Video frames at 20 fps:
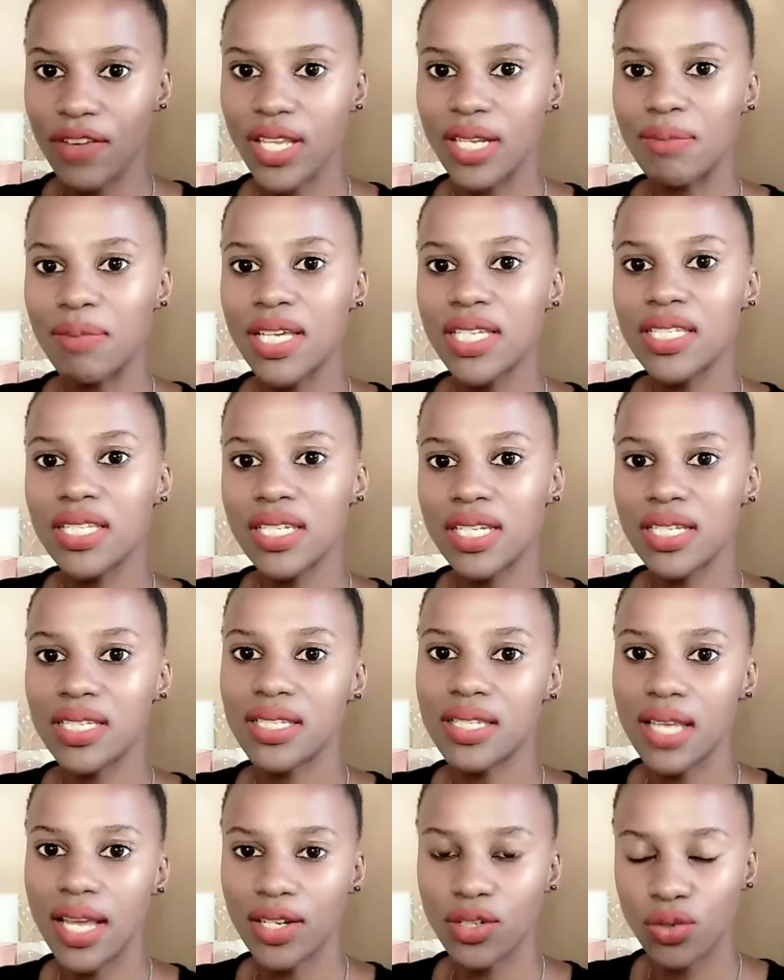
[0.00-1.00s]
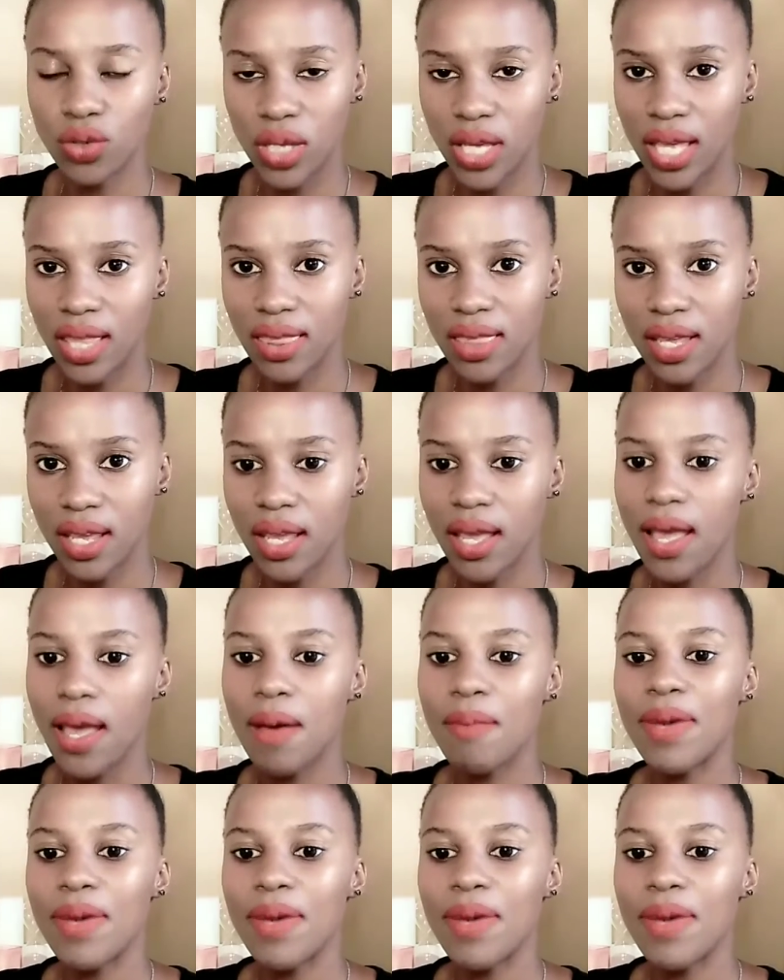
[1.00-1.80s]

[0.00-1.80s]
It makes it easier to get there.